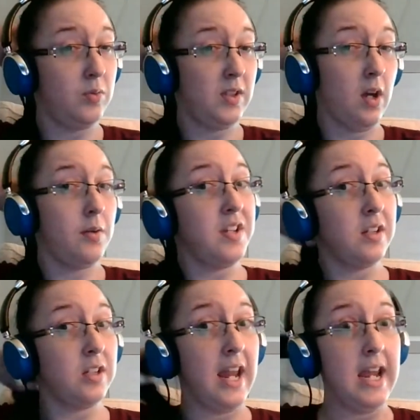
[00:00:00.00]
We thought it was
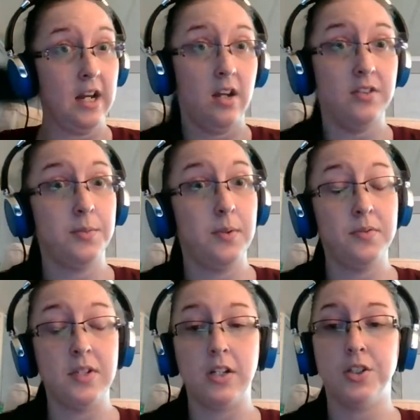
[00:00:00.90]
Hangouts, but it
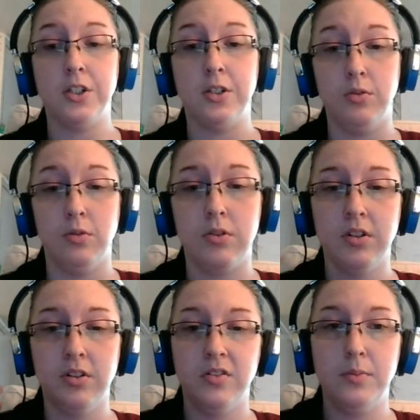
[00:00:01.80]
was actually Google
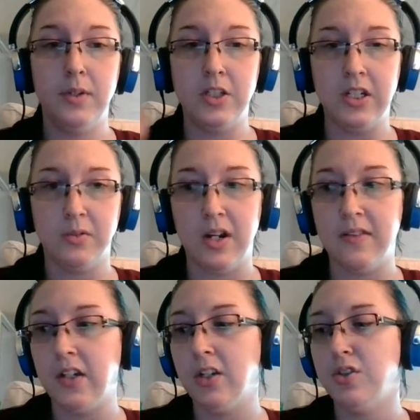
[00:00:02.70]
because me and Jazz were
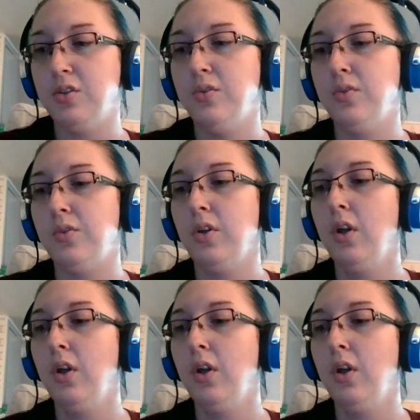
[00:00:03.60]
having issues